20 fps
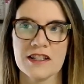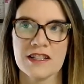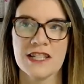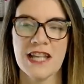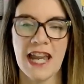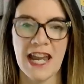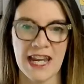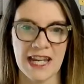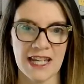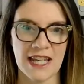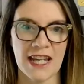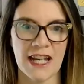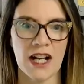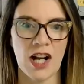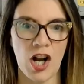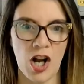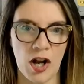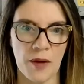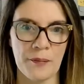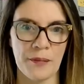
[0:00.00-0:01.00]
taking
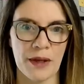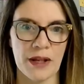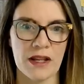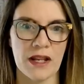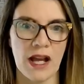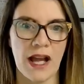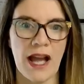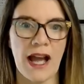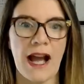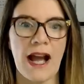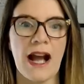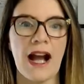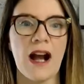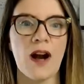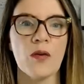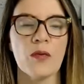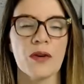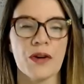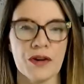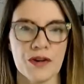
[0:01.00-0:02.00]
up
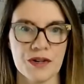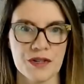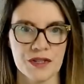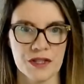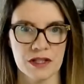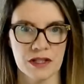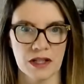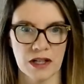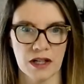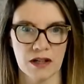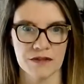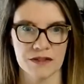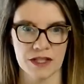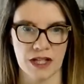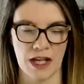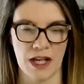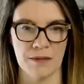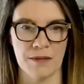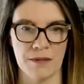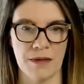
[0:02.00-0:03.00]
hours of
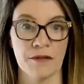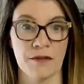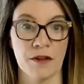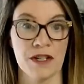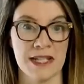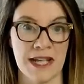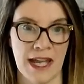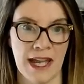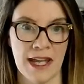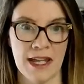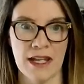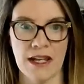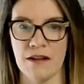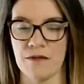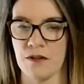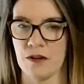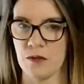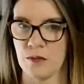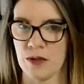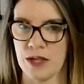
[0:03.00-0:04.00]
time every day,
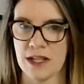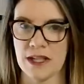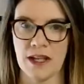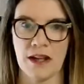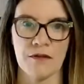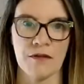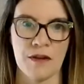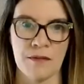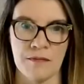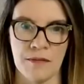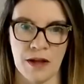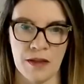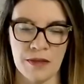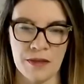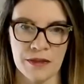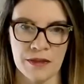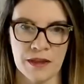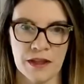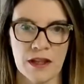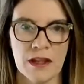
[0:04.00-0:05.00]
every week, every
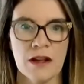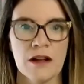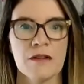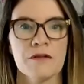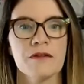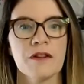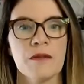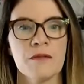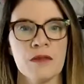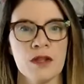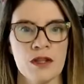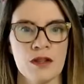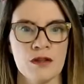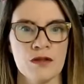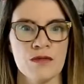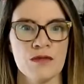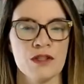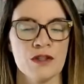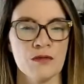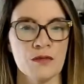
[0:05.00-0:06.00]
month from
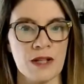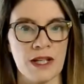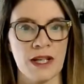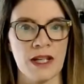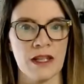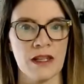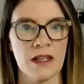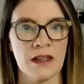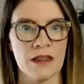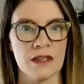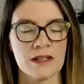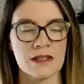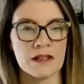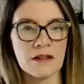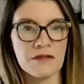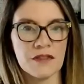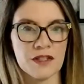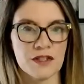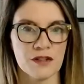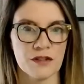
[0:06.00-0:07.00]
you doing the
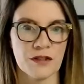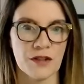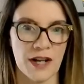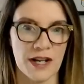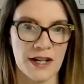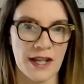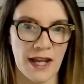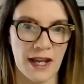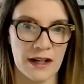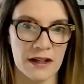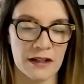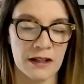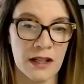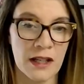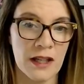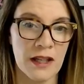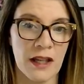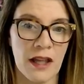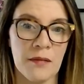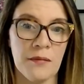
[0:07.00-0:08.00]
stuff that you're great at.
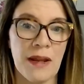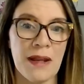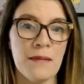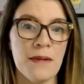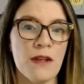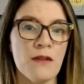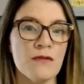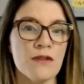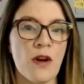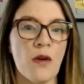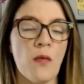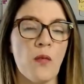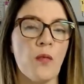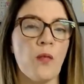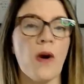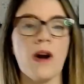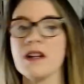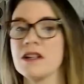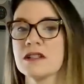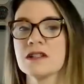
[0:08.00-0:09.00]
And maybe you don't
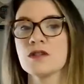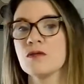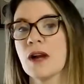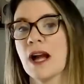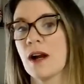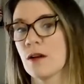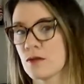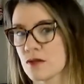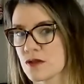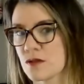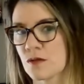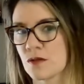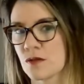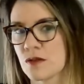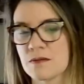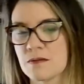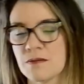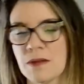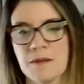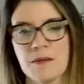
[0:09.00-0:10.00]
want to
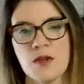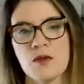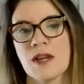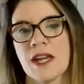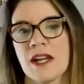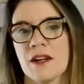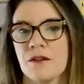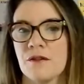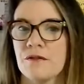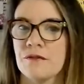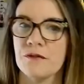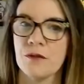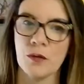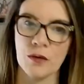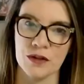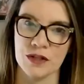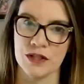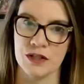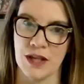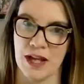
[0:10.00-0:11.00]
outsource. Maybe you can't
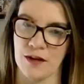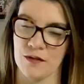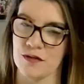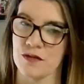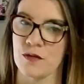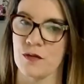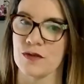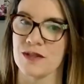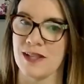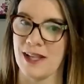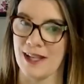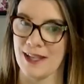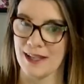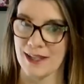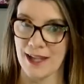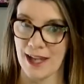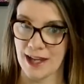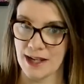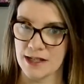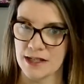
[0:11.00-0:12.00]
afford to outsource
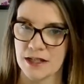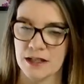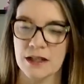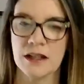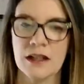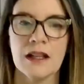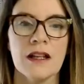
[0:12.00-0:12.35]
yet.